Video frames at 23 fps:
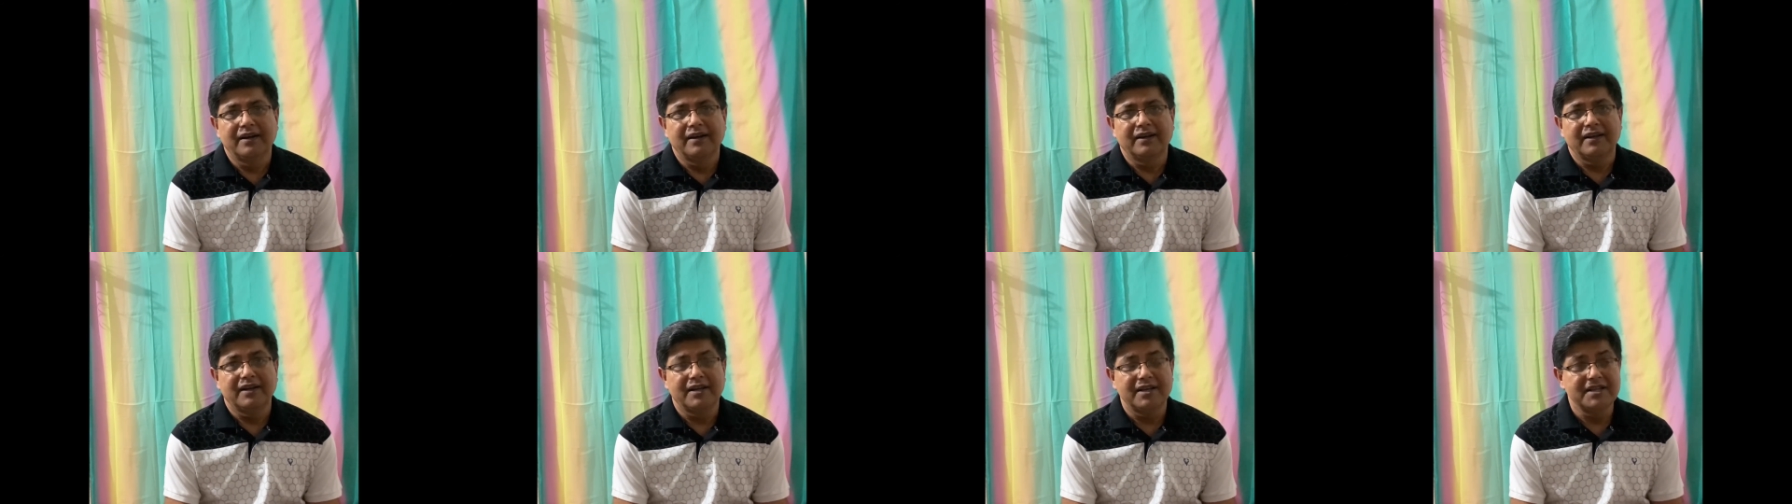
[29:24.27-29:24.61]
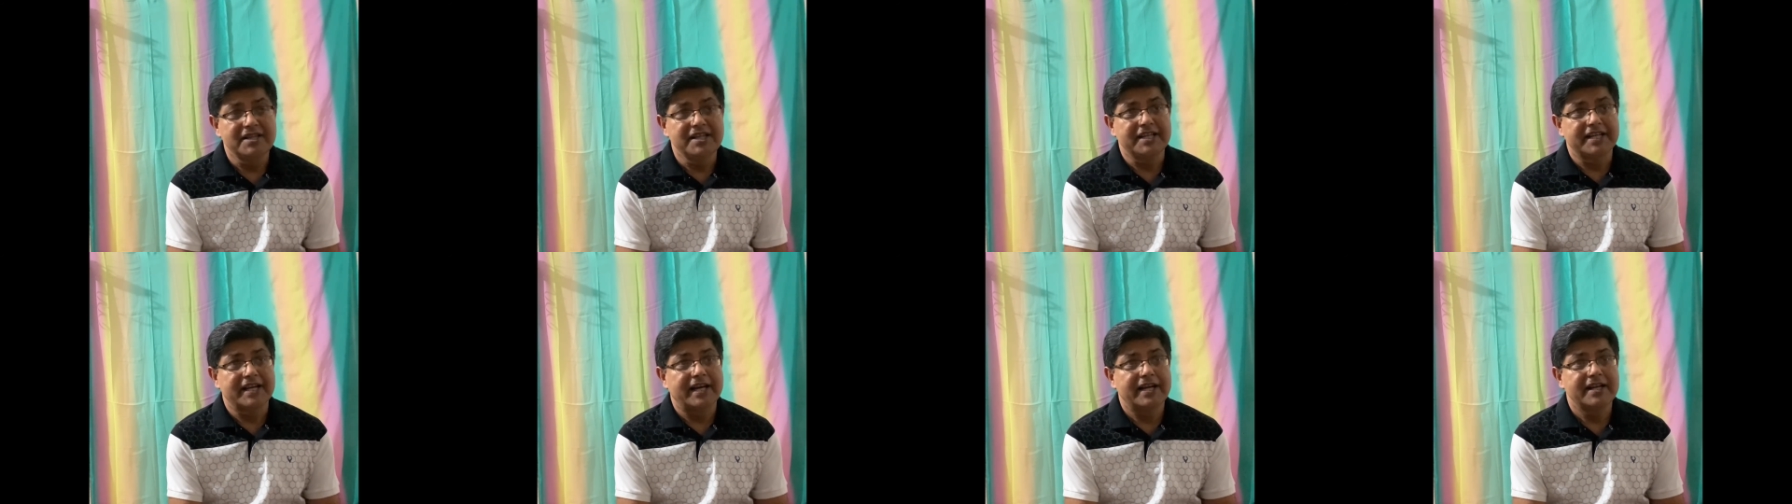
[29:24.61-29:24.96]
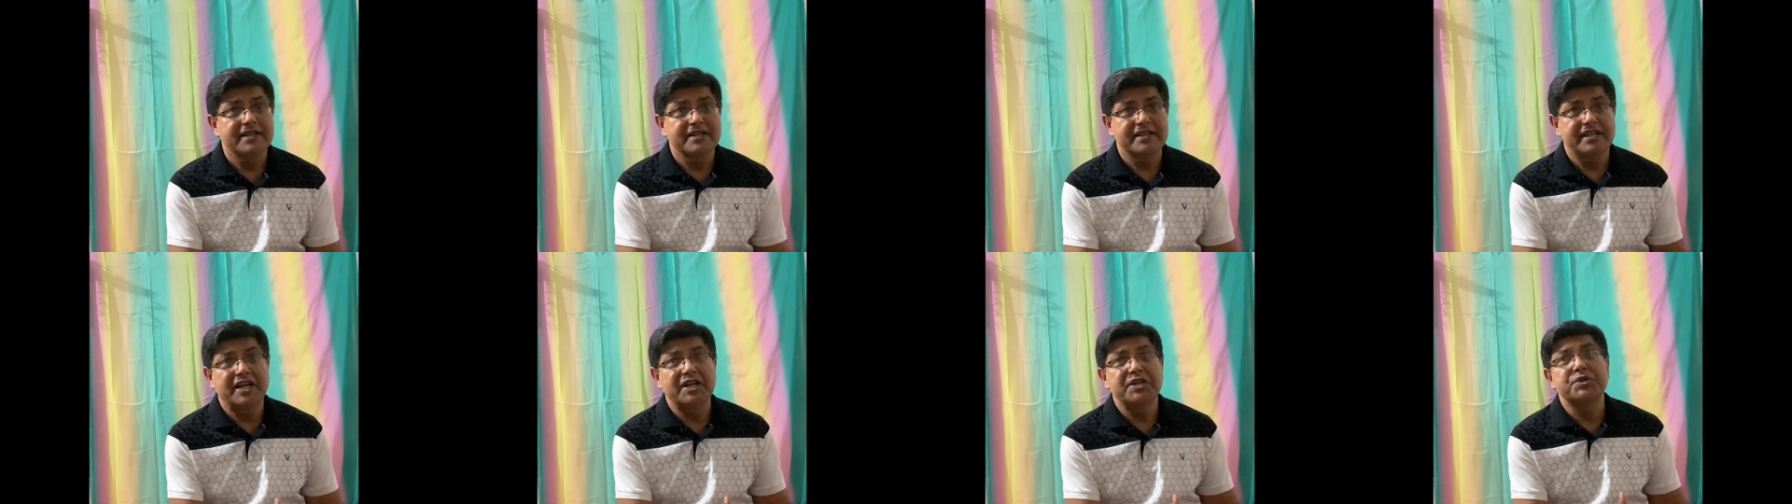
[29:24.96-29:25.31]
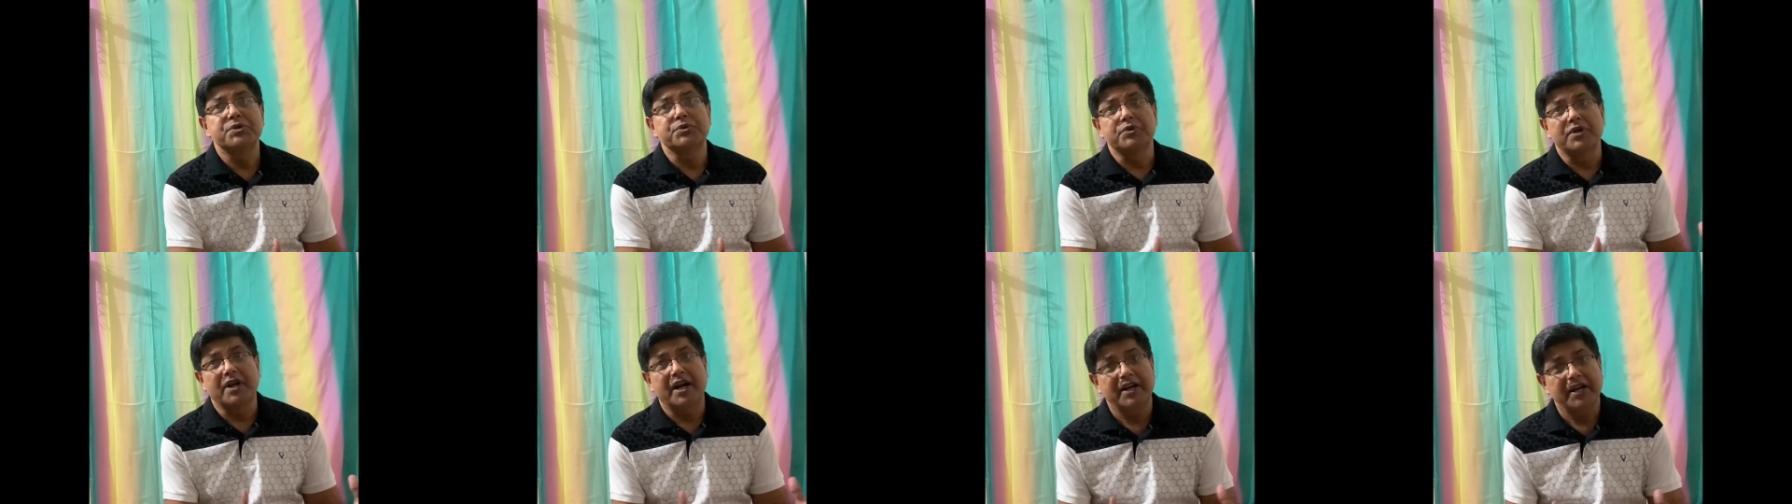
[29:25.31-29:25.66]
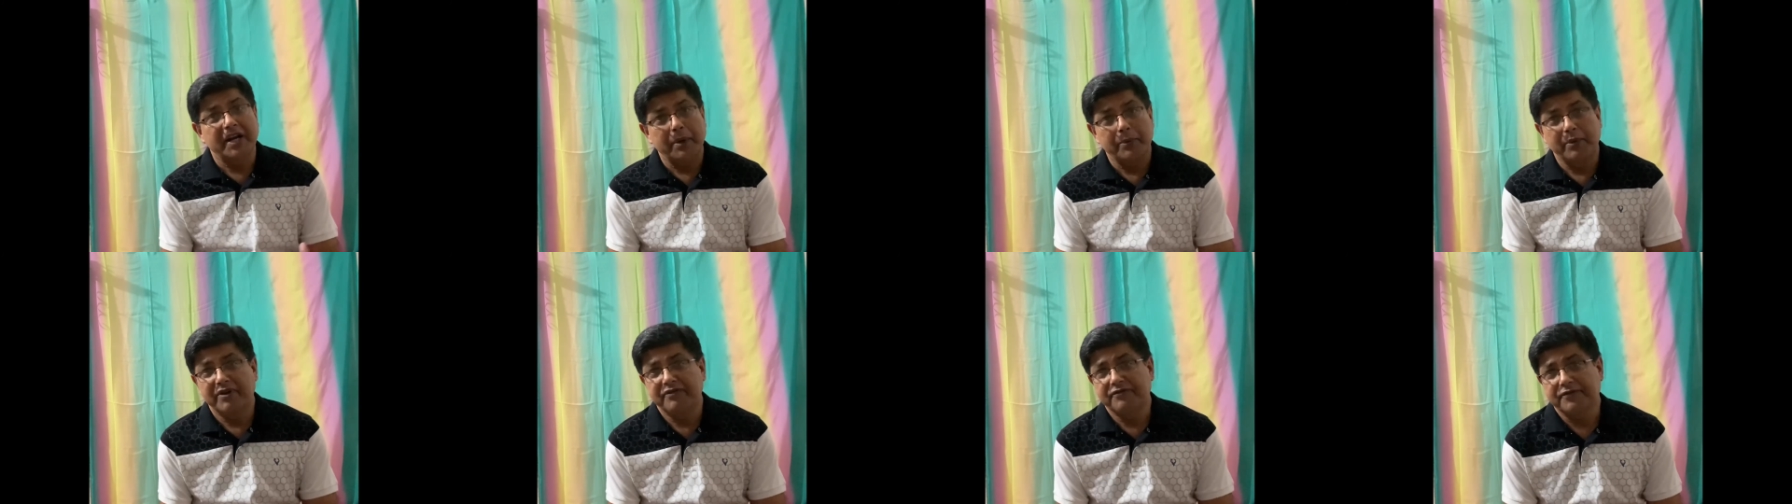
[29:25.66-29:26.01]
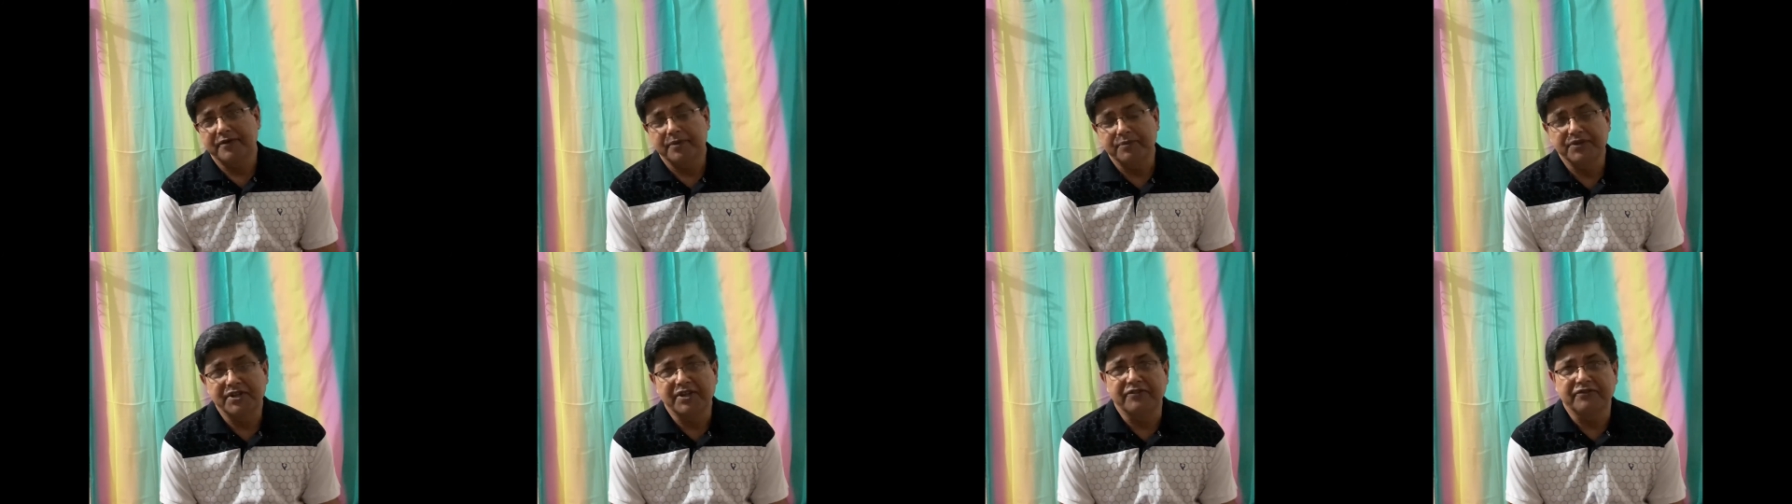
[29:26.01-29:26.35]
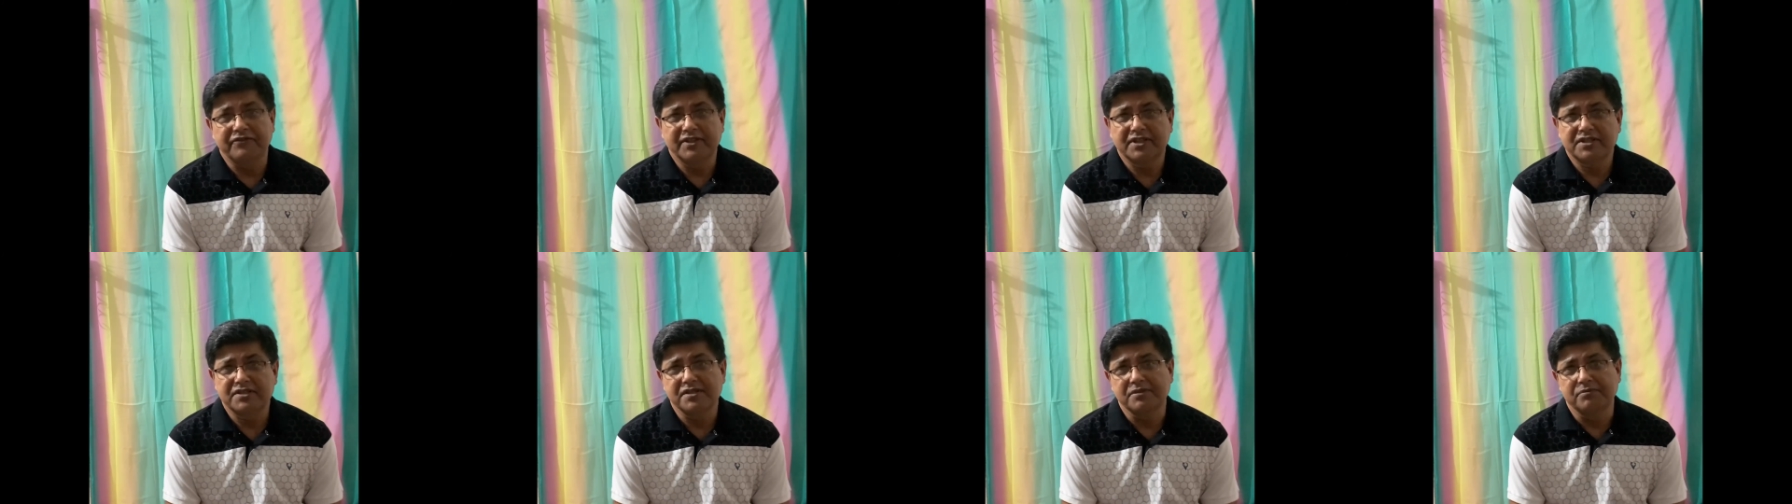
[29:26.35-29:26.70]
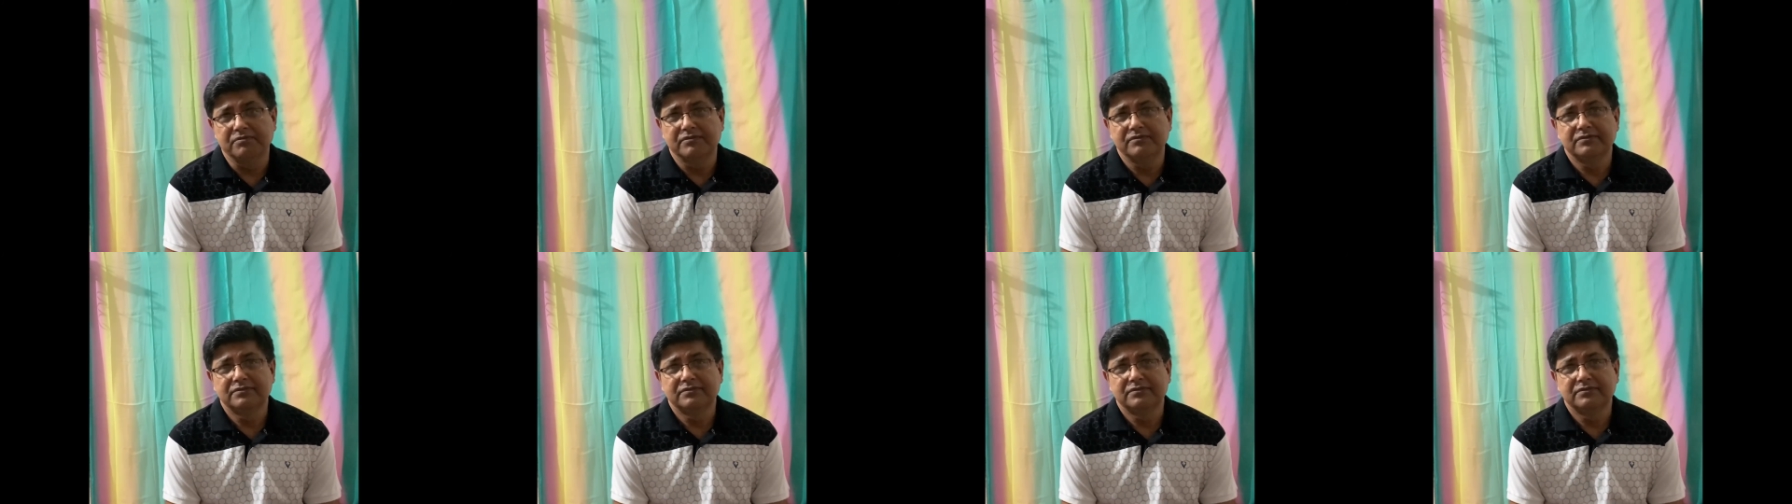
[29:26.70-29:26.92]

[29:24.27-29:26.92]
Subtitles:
In the end, they had to run away from their victim.